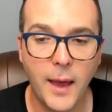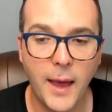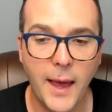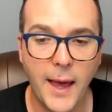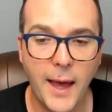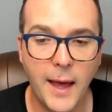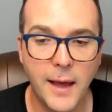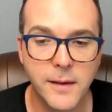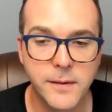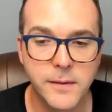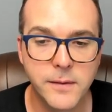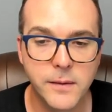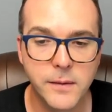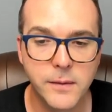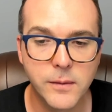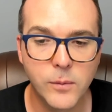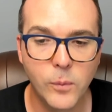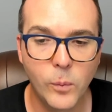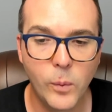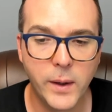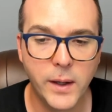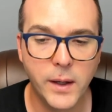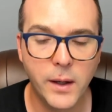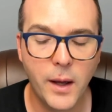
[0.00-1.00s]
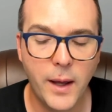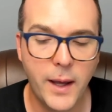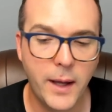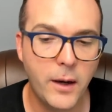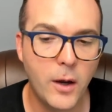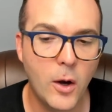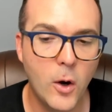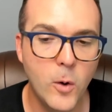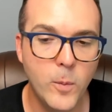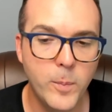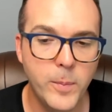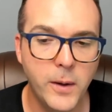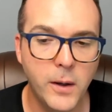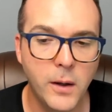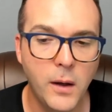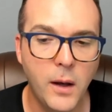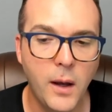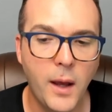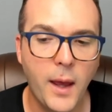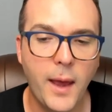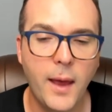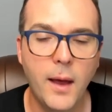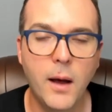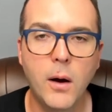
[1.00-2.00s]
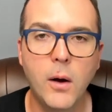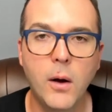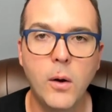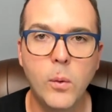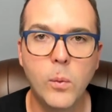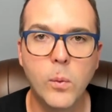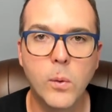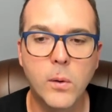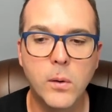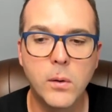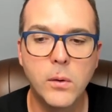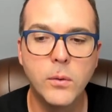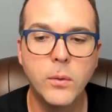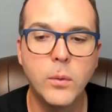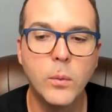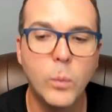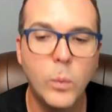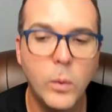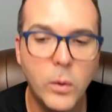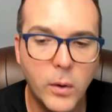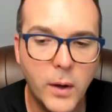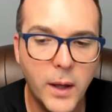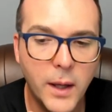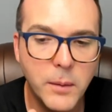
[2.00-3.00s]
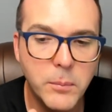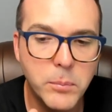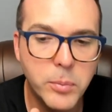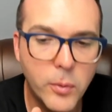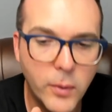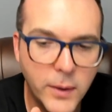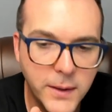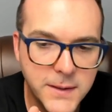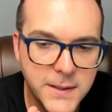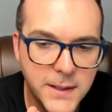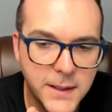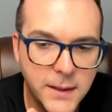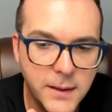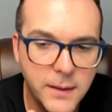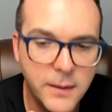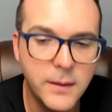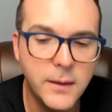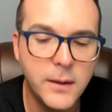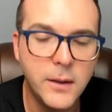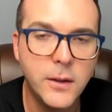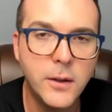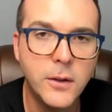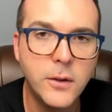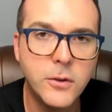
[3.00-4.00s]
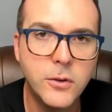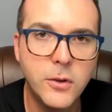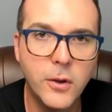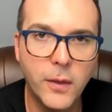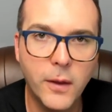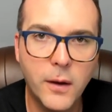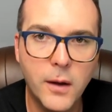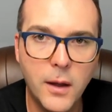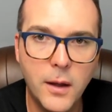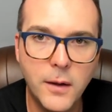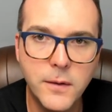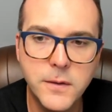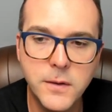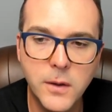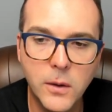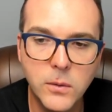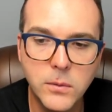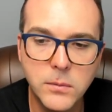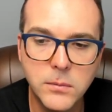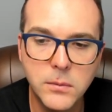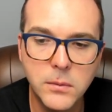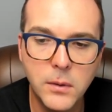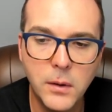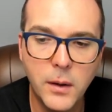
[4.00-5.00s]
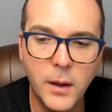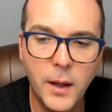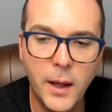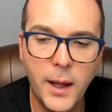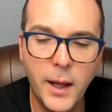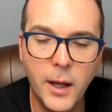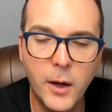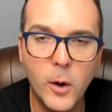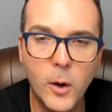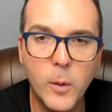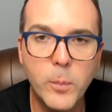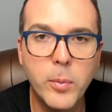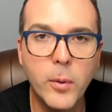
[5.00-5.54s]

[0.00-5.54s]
as we had hoped, hello world will get printed to the console and our